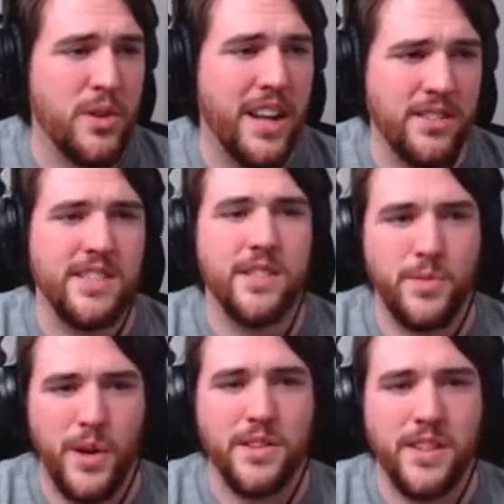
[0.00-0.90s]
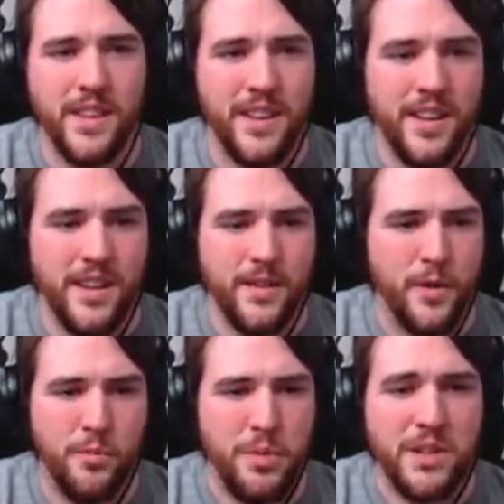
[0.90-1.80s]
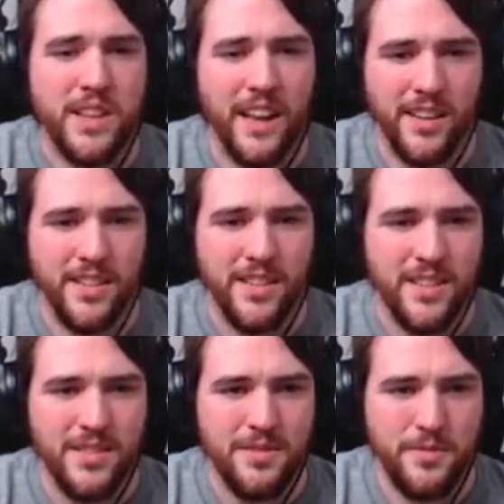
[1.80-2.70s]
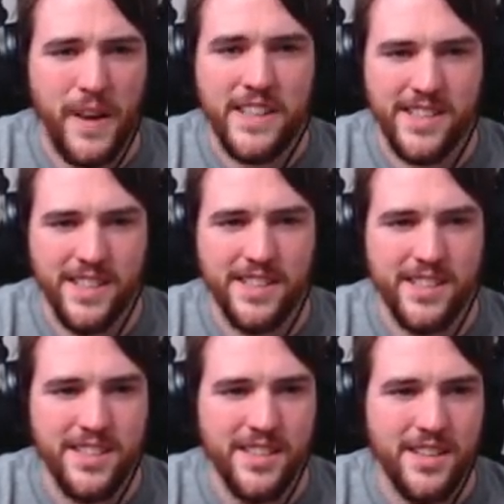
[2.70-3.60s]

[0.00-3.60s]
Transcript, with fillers: else's fault for building fences.